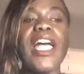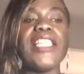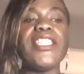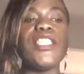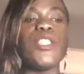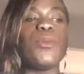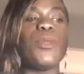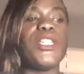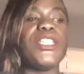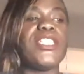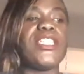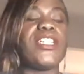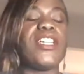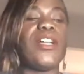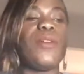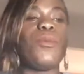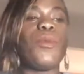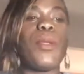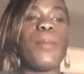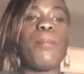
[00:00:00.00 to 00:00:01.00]
just wanted to
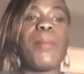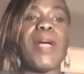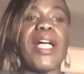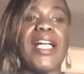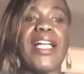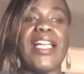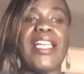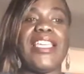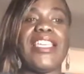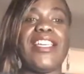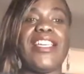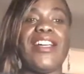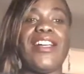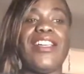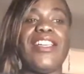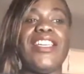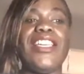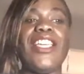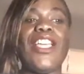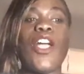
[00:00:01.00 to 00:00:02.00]
come with my
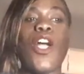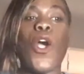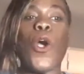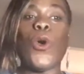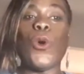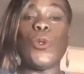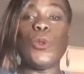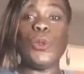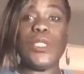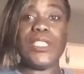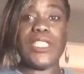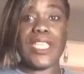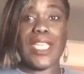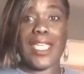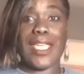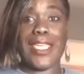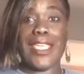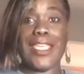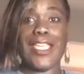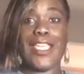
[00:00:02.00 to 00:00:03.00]
own
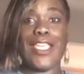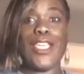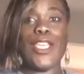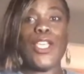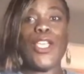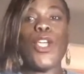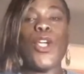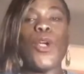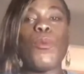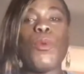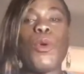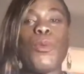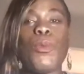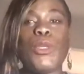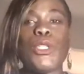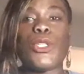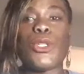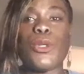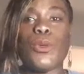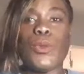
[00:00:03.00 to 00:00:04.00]
take with
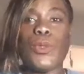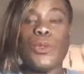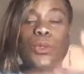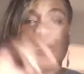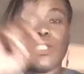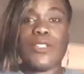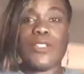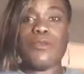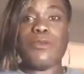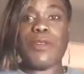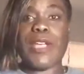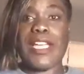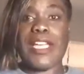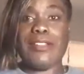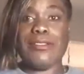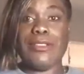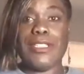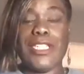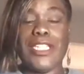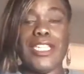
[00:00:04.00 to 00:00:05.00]
going on
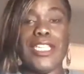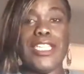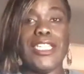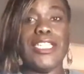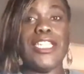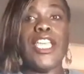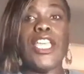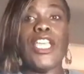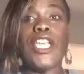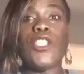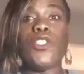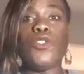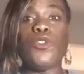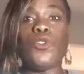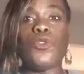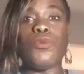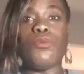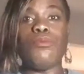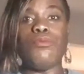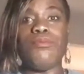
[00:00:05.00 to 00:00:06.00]
surrounding
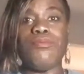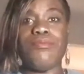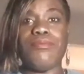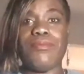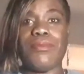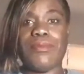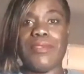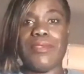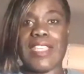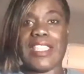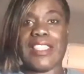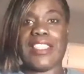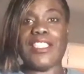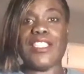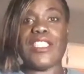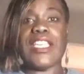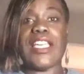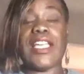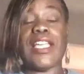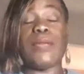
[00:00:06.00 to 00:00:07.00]
at
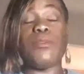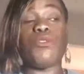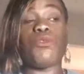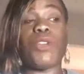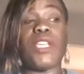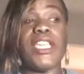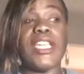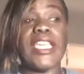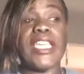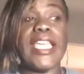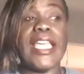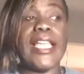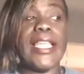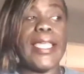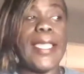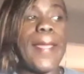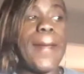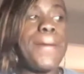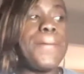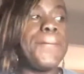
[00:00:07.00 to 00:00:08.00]
this time Drea
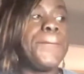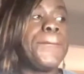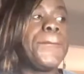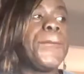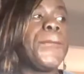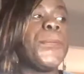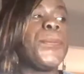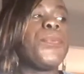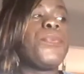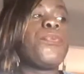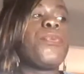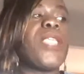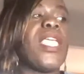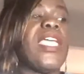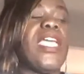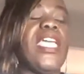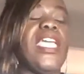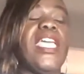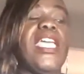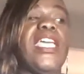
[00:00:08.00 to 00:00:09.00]
Kelly
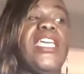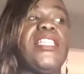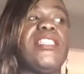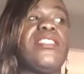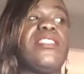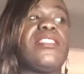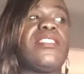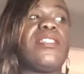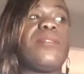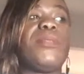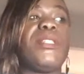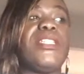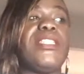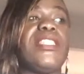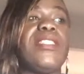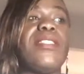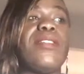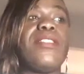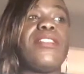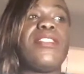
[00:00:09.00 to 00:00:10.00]
and some of
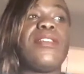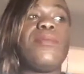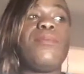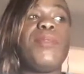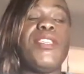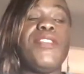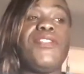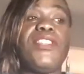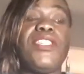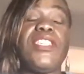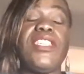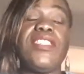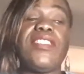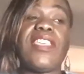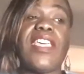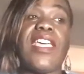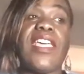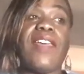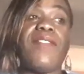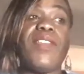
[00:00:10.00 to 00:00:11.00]
the beef she's
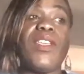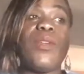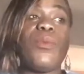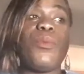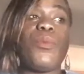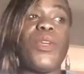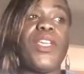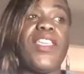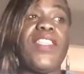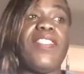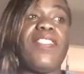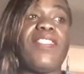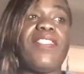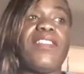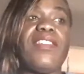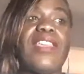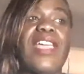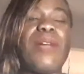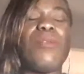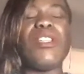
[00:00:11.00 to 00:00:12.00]
having with,
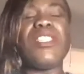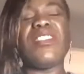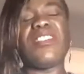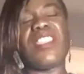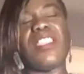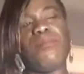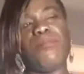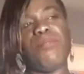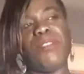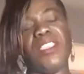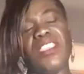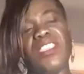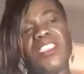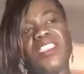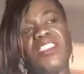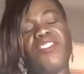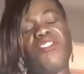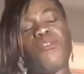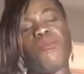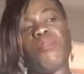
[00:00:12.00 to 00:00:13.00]
I wouldn't say
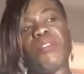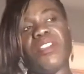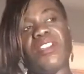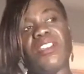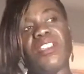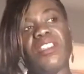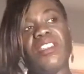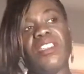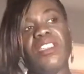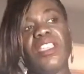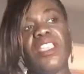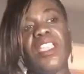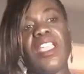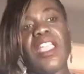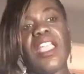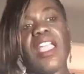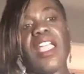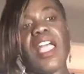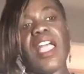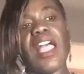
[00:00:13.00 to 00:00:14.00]
beef, but
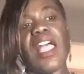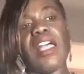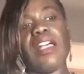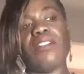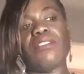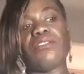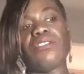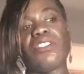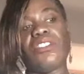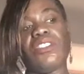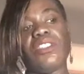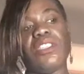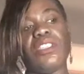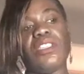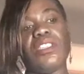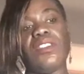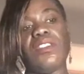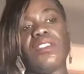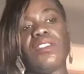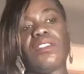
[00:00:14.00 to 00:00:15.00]
how
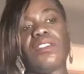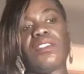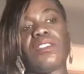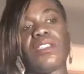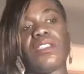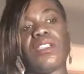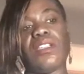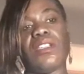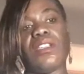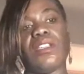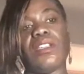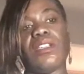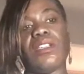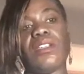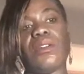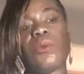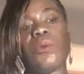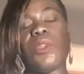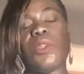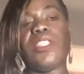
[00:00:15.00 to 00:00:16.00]
she's
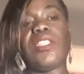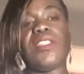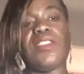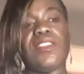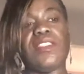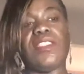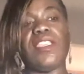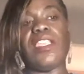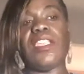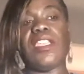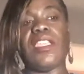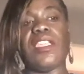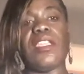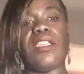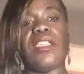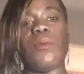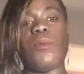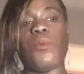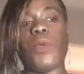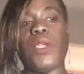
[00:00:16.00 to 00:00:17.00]
on this
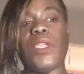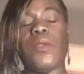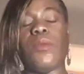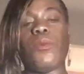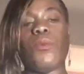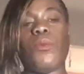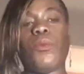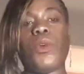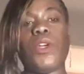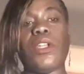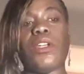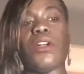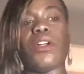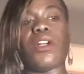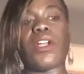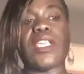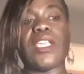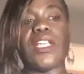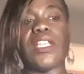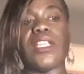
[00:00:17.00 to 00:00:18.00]
thing with one of
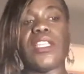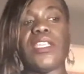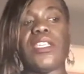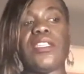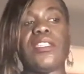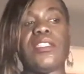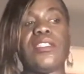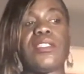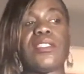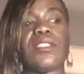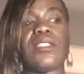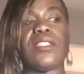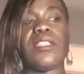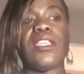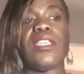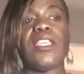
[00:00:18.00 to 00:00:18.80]
R.Kelly's